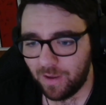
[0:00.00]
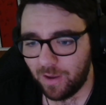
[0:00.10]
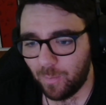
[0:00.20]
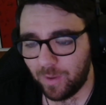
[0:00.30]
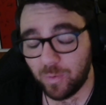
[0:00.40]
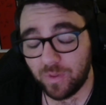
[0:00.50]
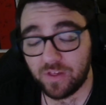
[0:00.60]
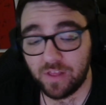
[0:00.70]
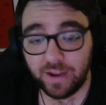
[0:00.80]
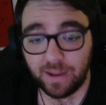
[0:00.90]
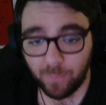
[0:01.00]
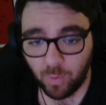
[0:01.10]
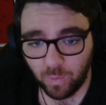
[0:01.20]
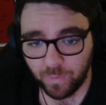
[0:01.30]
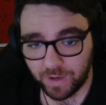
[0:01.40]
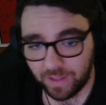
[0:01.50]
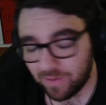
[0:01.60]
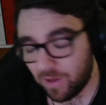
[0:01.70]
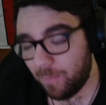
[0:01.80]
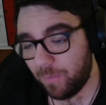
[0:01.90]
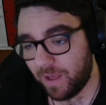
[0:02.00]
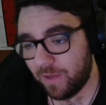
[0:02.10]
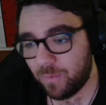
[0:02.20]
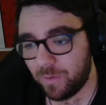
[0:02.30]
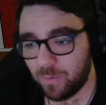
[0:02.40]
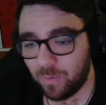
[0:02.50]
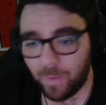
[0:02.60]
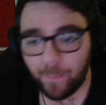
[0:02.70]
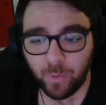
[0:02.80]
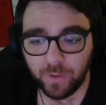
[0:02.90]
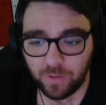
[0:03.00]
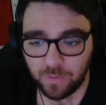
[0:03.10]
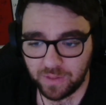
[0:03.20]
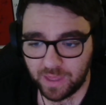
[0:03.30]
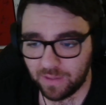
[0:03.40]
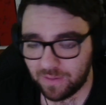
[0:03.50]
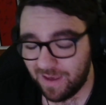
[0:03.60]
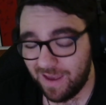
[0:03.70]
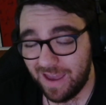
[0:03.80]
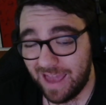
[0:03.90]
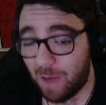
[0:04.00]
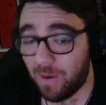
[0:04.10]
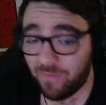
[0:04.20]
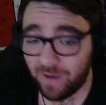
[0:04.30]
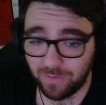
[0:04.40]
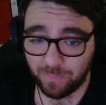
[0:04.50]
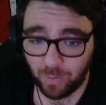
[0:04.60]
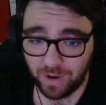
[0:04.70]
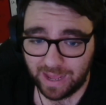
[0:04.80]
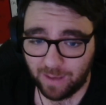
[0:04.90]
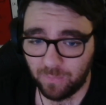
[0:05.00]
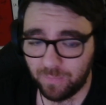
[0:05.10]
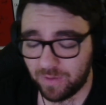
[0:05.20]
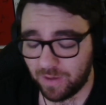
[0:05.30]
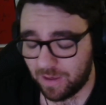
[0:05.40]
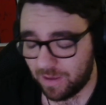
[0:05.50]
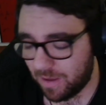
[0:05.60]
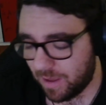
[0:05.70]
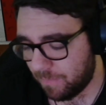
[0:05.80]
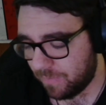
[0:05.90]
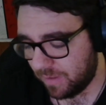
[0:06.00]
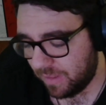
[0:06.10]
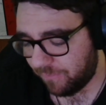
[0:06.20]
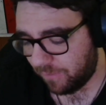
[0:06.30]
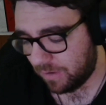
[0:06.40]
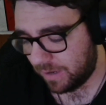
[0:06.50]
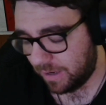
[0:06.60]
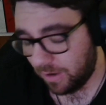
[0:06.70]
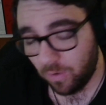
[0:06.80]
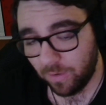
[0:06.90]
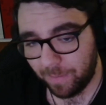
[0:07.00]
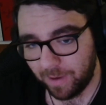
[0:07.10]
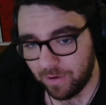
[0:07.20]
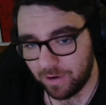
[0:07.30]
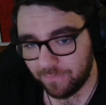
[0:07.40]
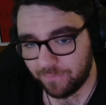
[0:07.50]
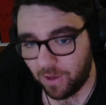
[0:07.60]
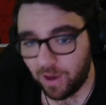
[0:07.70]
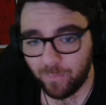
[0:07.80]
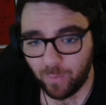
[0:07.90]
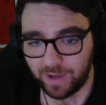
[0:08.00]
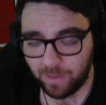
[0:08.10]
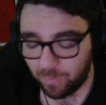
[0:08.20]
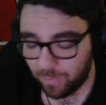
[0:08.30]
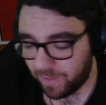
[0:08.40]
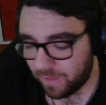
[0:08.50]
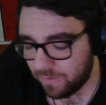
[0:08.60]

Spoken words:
which was slightly more than his time with us, which was 1.26. However, as pointed out, the longer period of time when he was with us.